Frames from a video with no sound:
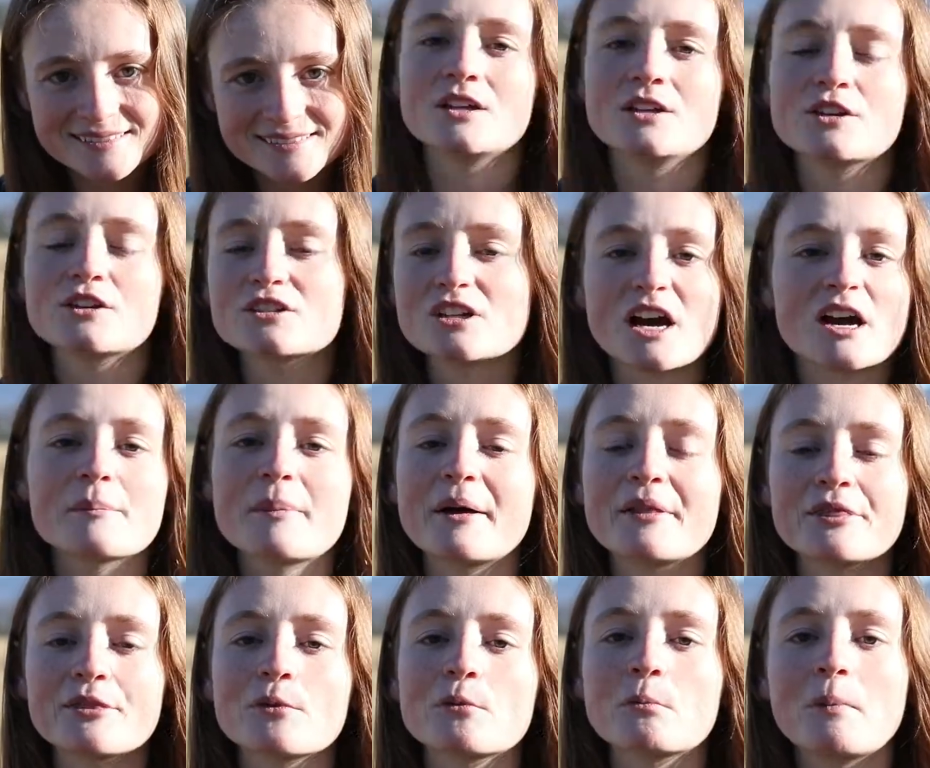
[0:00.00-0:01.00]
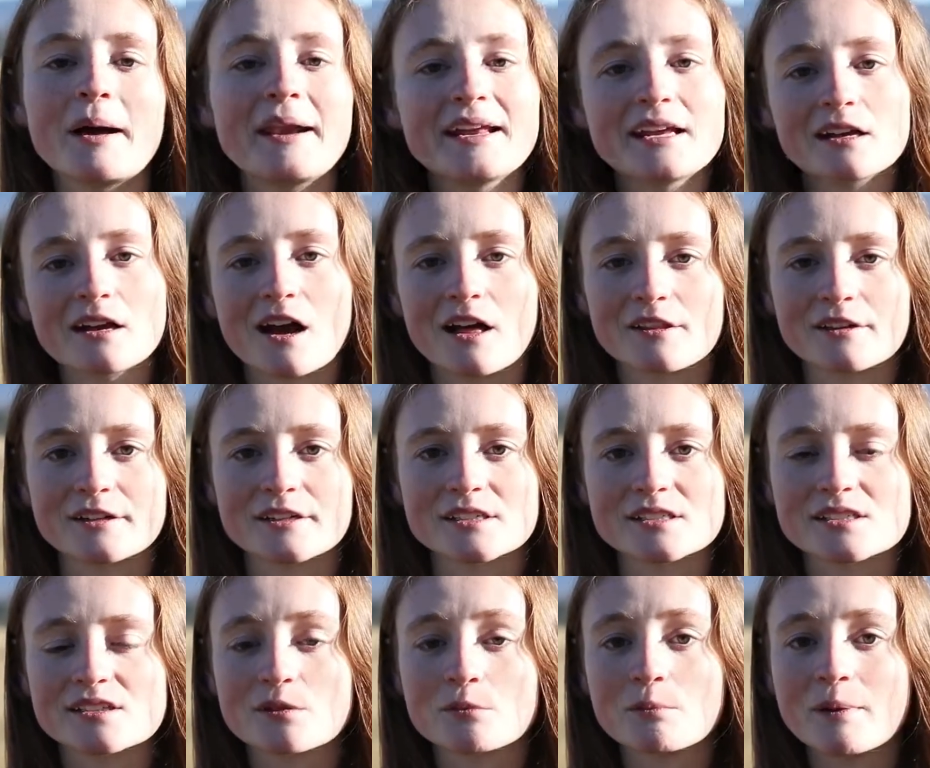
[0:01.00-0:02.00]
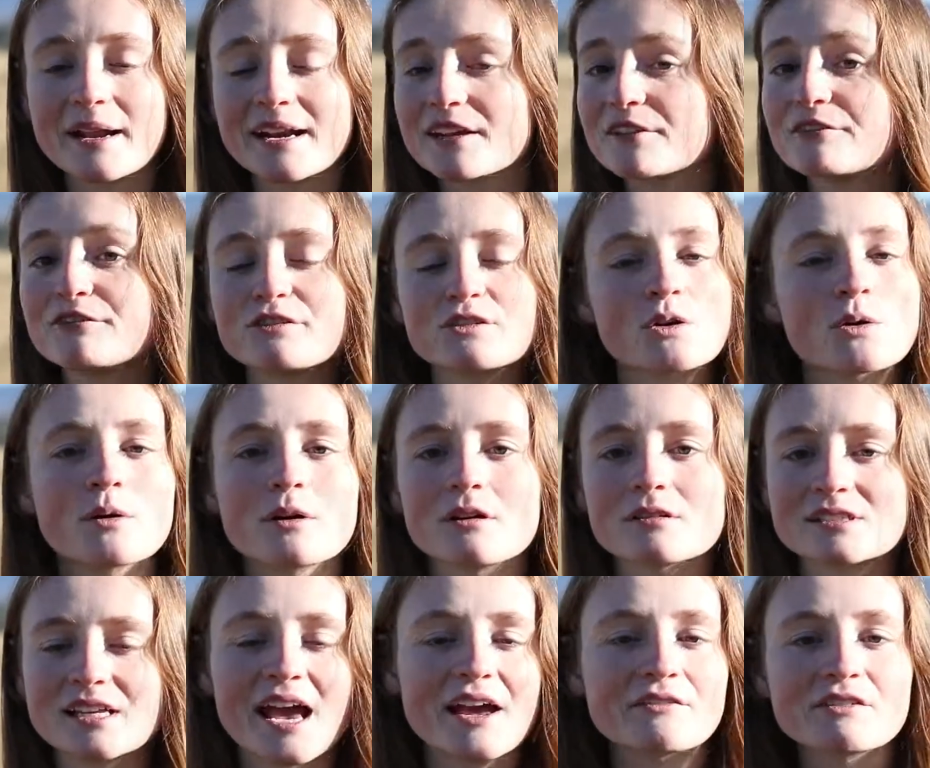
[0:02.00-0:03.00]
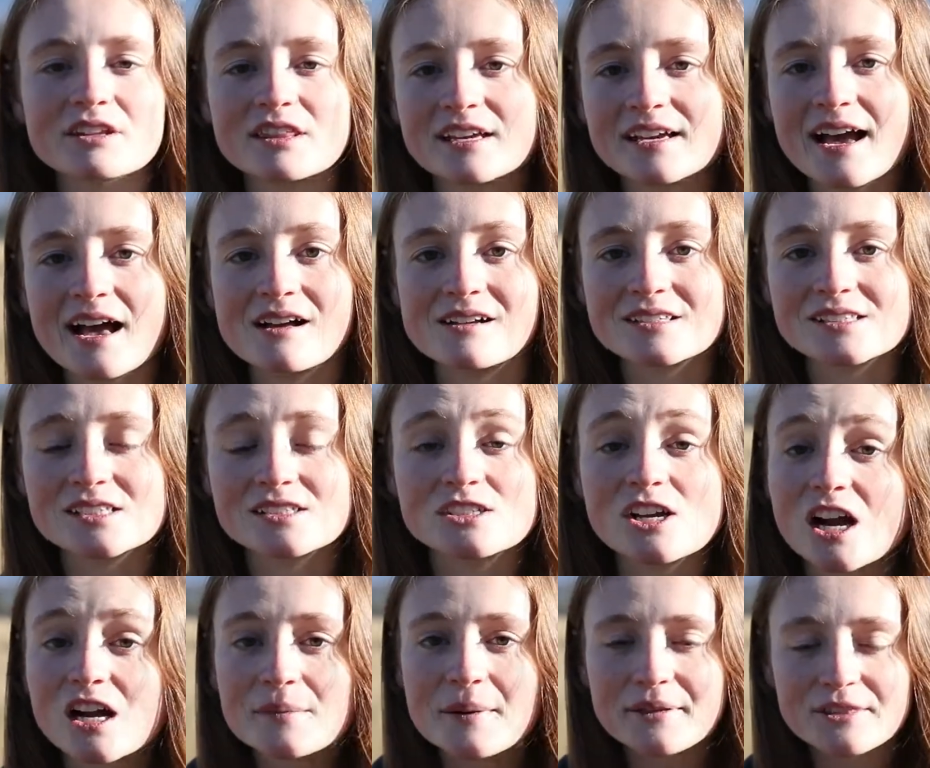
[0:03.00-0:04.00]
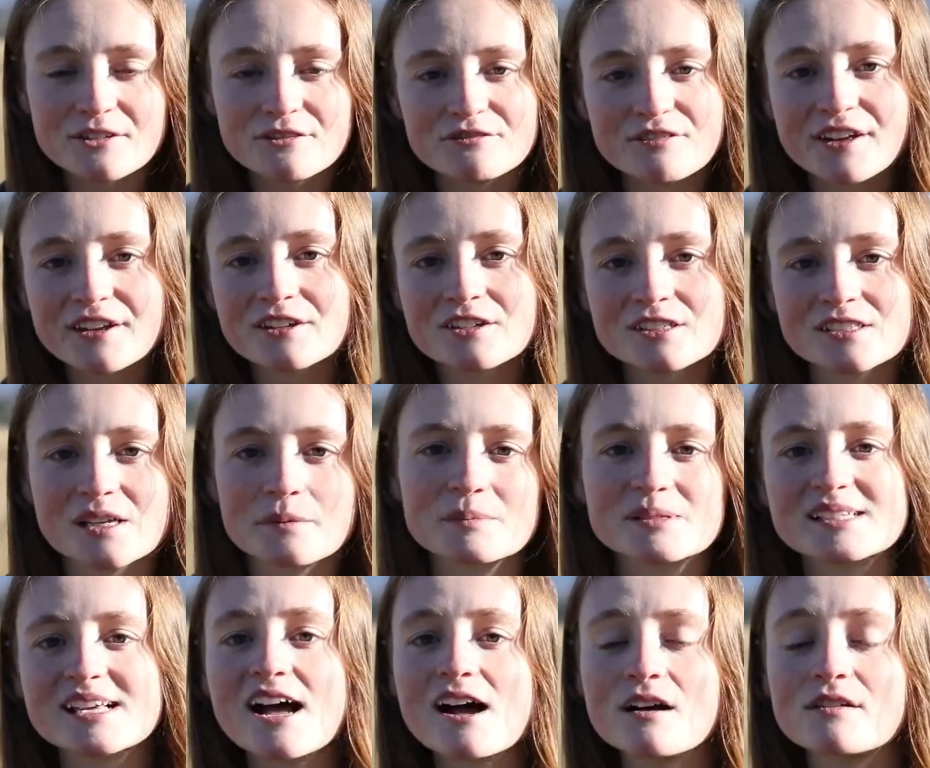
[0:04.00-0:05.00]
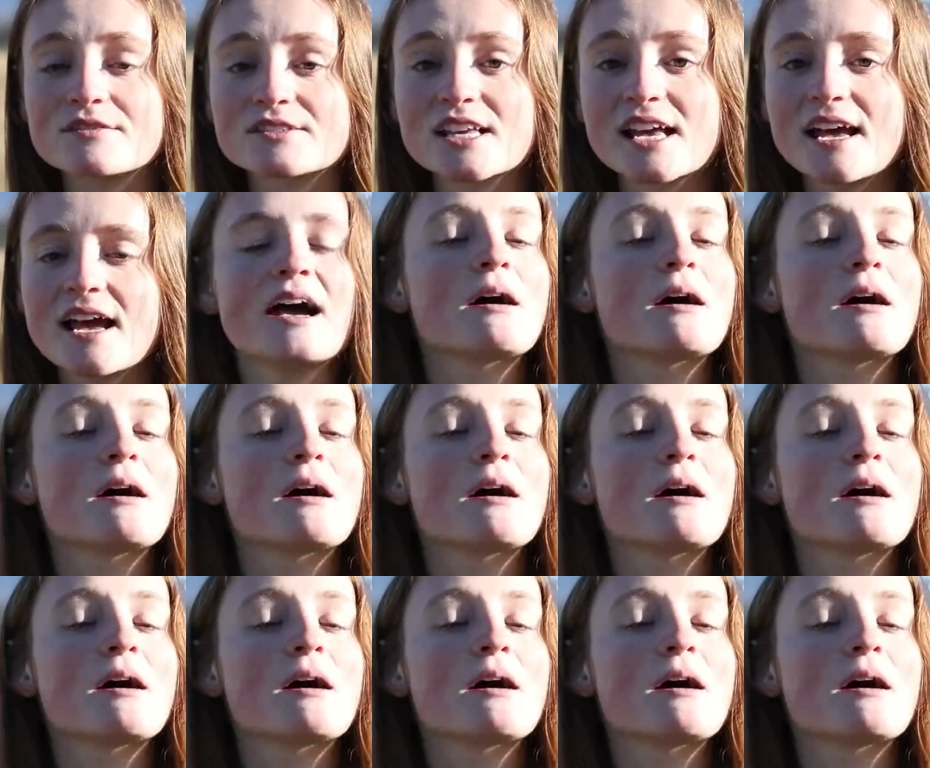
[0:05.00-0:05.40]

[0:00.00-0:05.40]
You can talk about the wedding colors, the wedding florals, everything else. Talk about the vendors themselves.